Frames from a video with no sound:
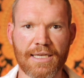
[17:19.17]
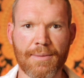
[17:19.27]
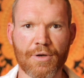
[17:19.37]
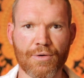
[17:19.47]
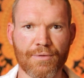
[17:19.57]

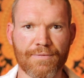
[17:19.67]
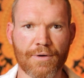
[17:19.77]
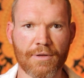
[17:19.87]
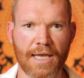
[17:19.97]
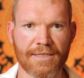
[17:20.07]
chemical
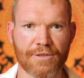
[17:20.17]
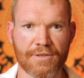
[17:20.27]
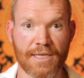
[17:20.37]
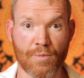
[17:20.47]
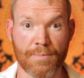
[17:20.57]

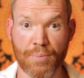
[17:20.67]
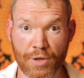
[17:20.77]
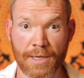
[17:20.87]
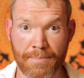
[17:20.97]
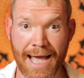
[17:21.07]
fertilizers that we're
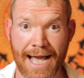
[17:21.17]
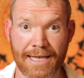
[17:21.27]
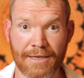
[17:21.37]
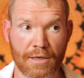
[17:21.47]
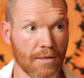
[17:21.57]
putting
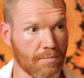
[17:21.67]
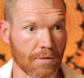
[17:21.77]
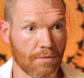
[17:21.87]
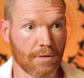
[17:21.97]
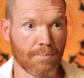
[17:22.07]
back,
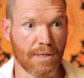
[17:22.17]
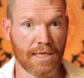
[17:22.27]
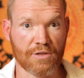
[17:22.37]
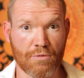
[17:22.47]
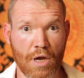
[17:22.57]
well, the
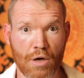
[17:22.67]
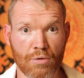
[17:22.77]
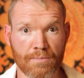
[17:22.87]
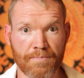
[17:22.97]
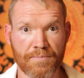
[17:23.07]
plants grow.